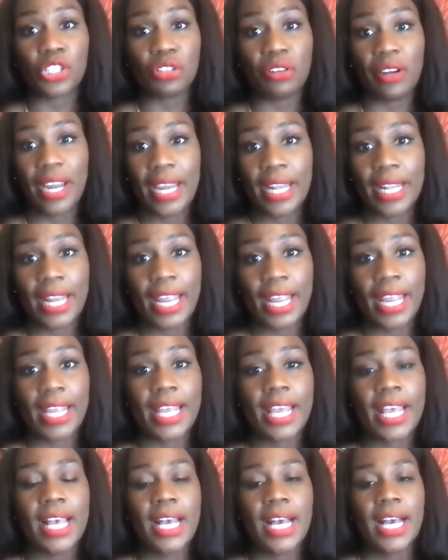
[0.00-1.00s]

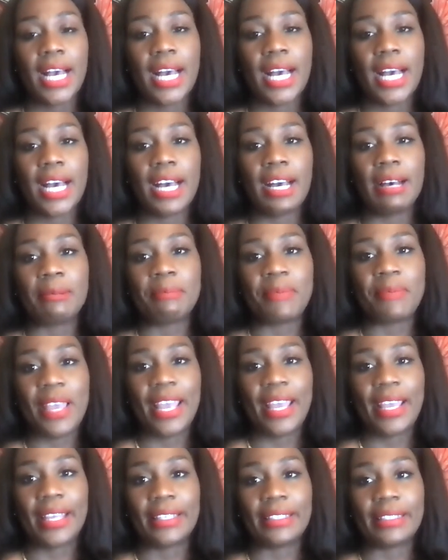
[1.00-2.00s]
training,
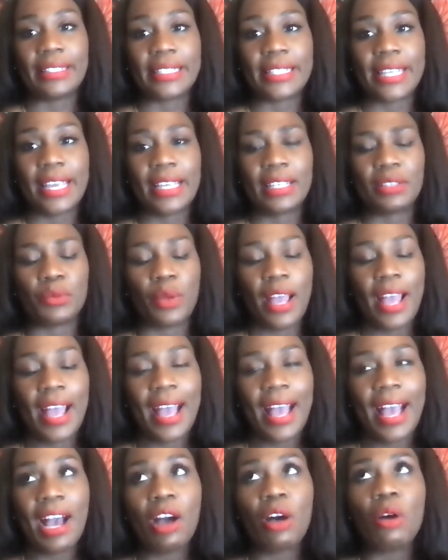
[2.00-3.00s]
and
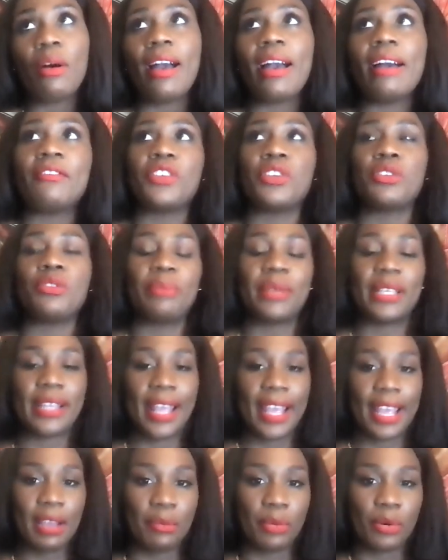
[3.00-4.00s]
how have you been
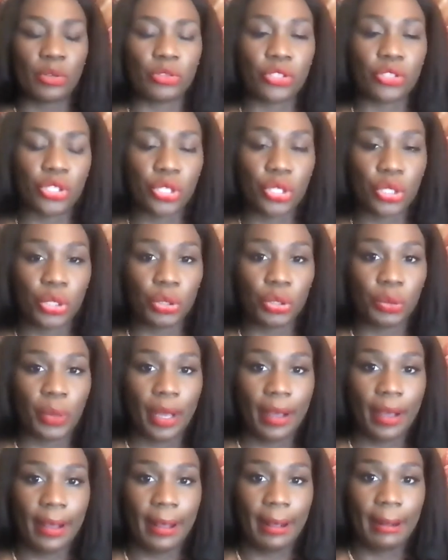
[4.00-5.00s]
able
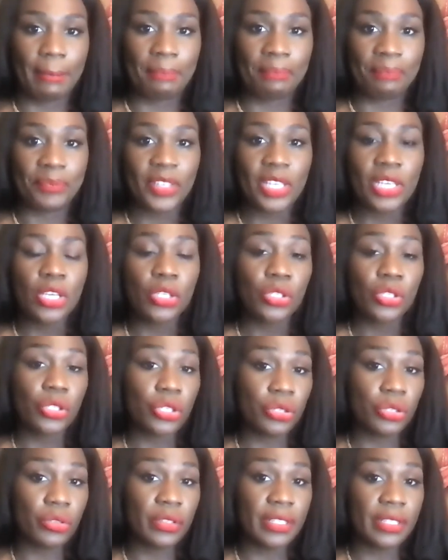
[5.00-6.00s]
to
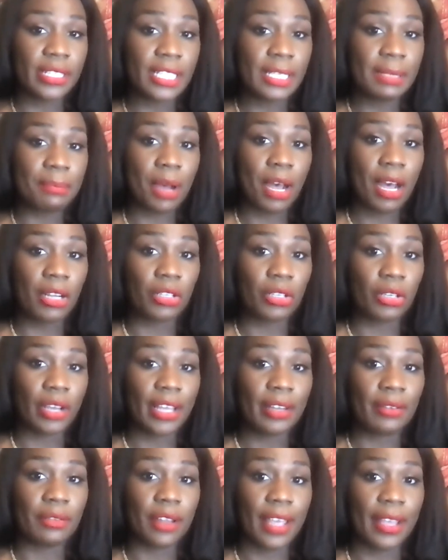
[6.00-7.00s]
use this model
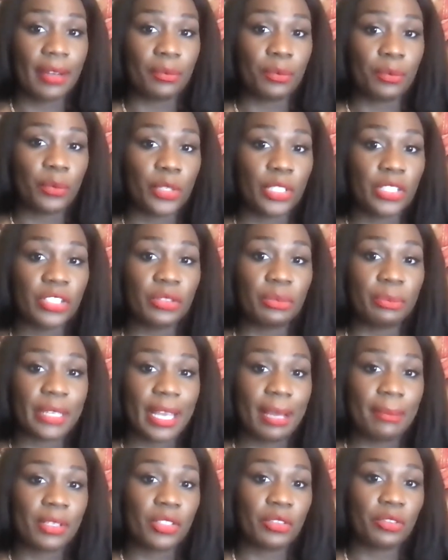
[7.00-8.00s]
and will you
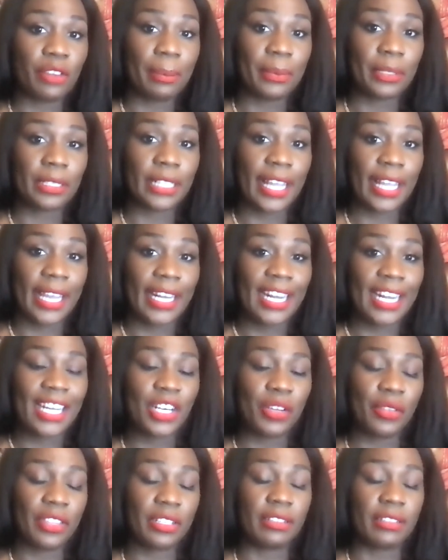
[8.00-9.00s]
be able to replicate it? I
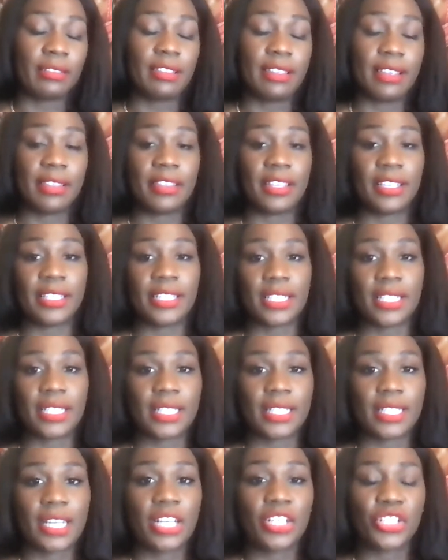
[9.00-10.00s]
know there's in the
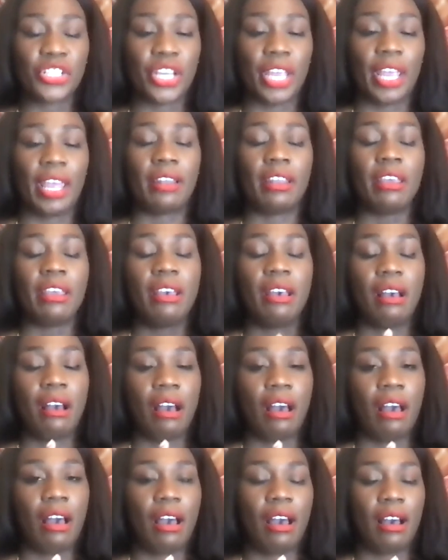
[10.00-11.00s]
discussion,
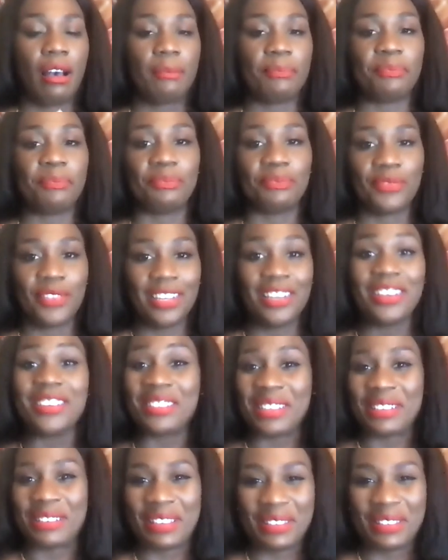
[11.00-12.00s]
in
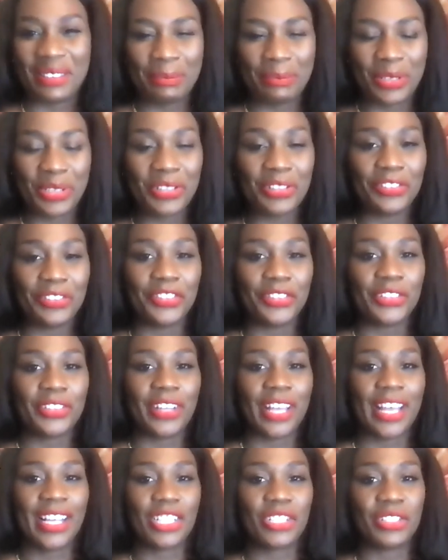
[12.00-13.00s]
the
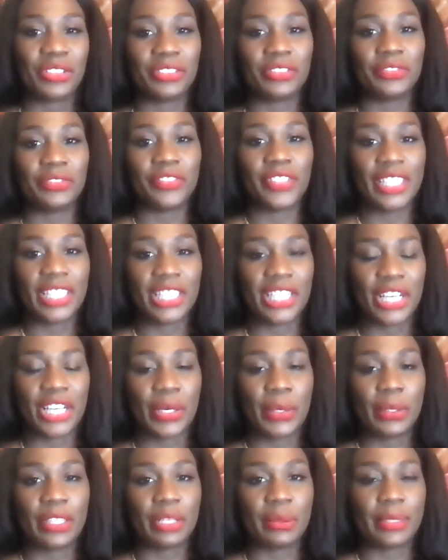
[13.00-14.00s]
beautiful actual
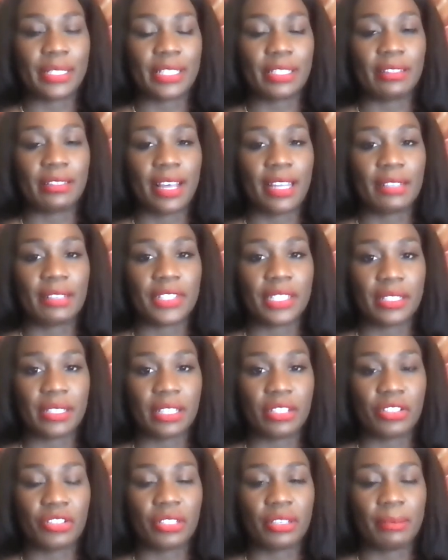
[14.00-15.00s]
video, there was a lot of
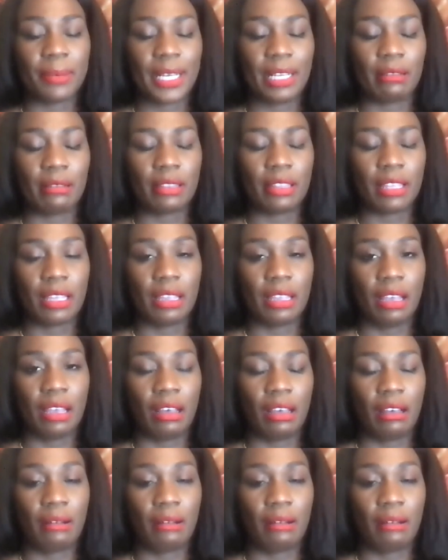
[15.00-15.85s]
discussion about the,